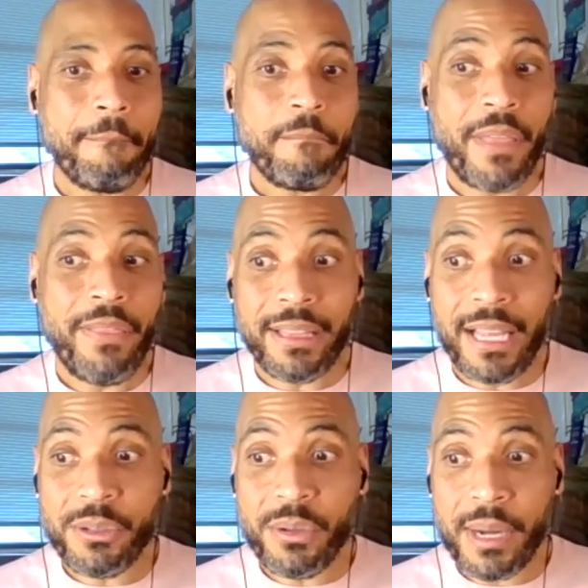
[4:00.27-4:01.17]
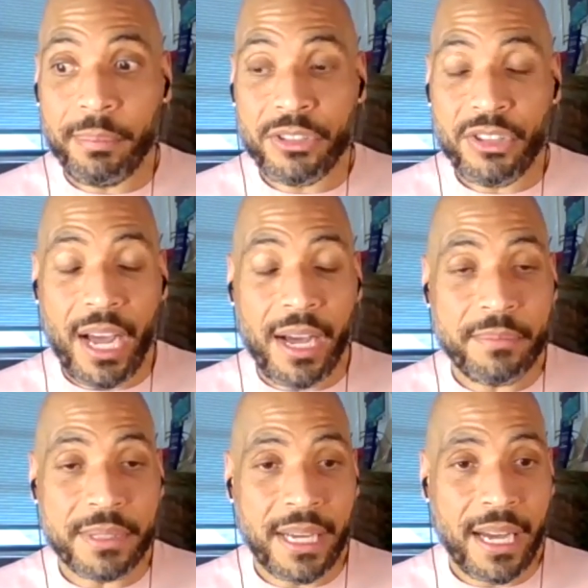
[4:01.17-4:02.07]
and that led to a couple of
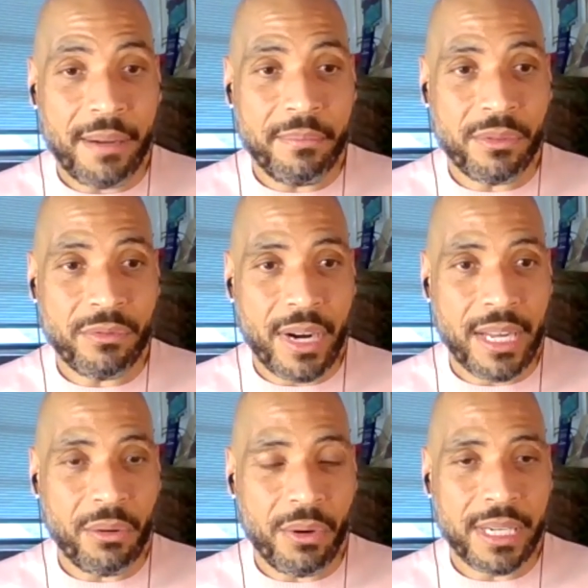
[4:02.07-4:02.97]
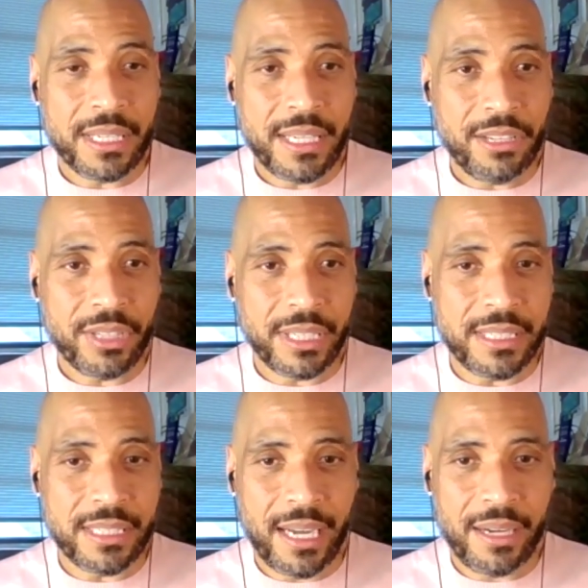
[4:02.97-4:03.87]
jobs um, running
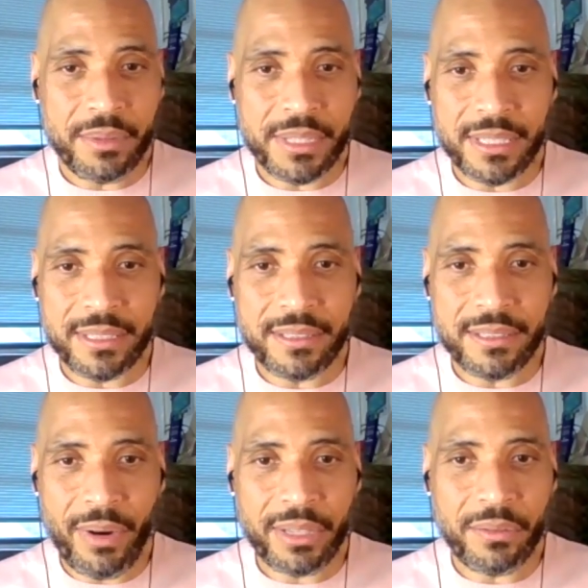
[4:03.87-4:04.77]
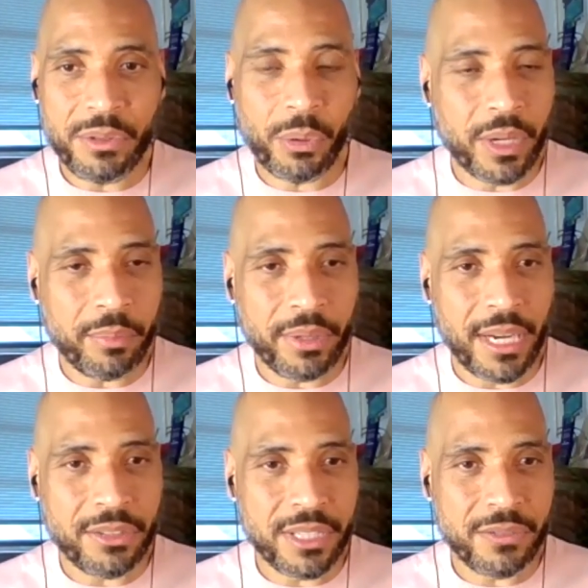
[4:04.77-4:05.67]
organizations. I was the director of touring
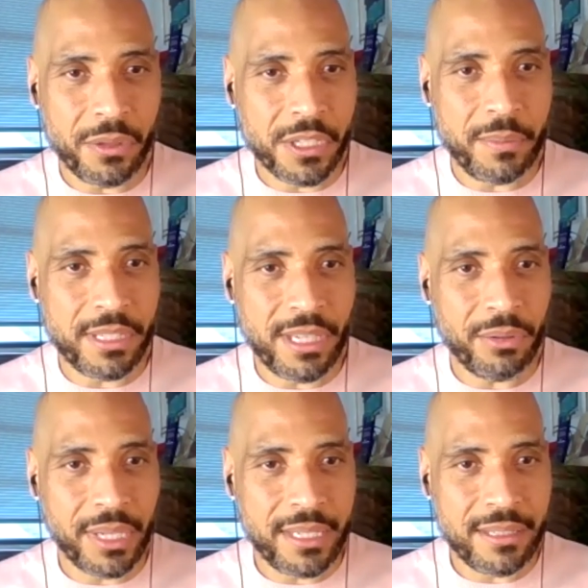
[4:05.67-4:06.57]
productions for the Smithsonian's